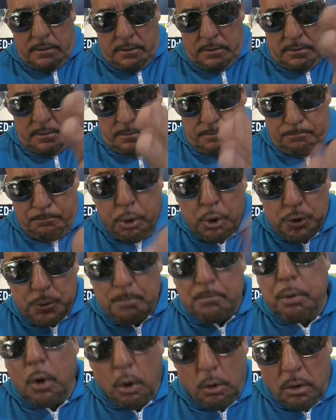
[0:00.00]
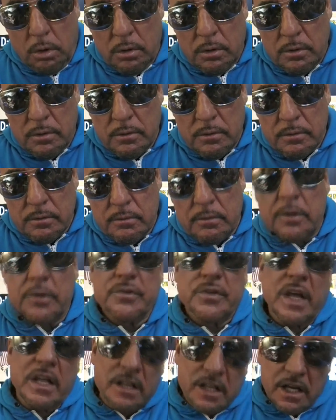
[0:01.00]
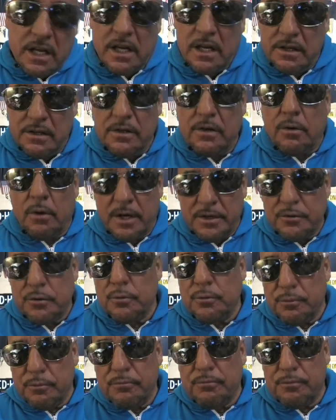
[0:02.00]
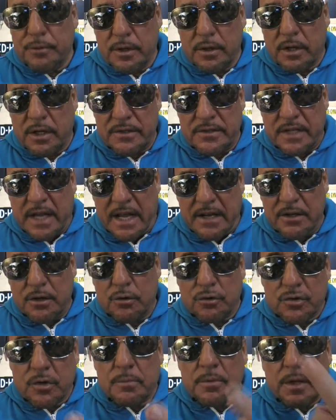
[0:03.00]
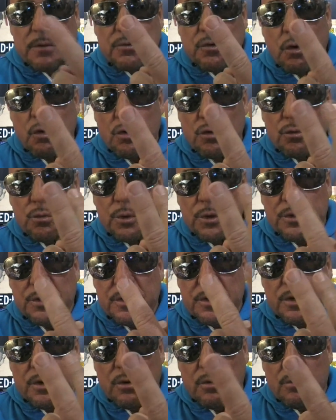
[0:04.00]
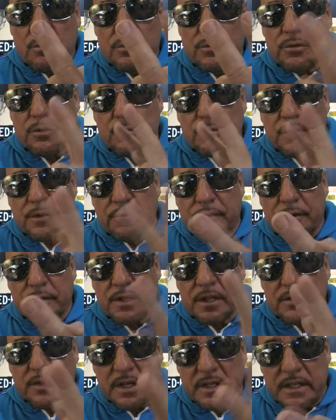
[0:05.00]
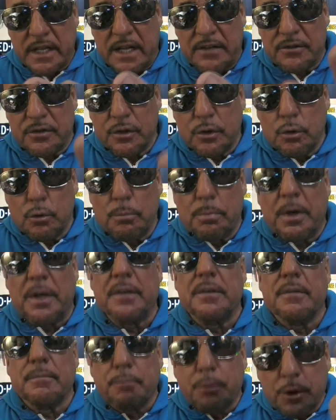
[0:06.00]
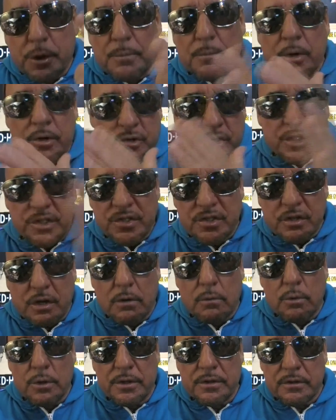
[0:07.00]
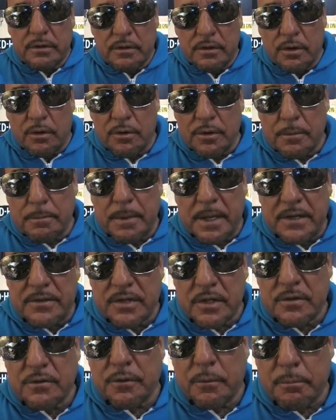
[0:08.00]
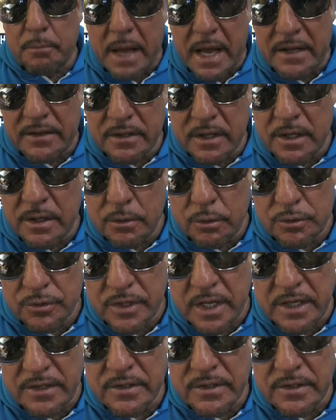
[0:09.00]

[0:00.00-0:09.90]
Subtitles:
push-pull, because I do realize that. You know, sometimes Arnold would, you know, do different things like that too, but pretty much he stuck with, you know, the basics from back in those days.